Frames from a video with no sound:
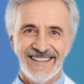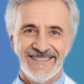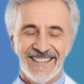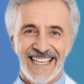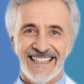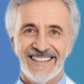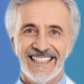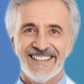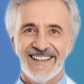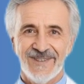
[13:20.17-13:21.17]
That can
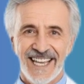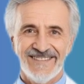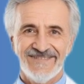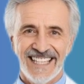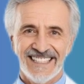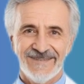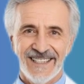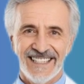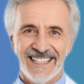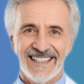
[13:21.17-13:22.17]
lead to greater
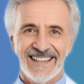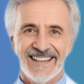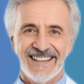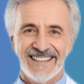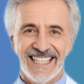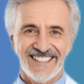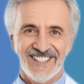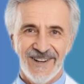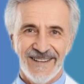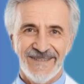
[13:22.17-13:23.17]
flexibility, less
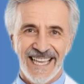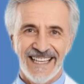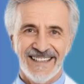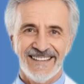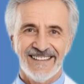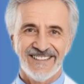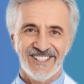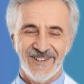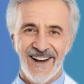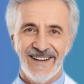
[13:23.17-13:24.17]
joint pain,
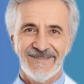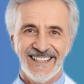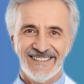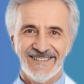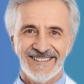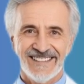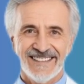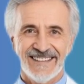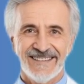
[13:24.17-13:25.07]
stronger muscles,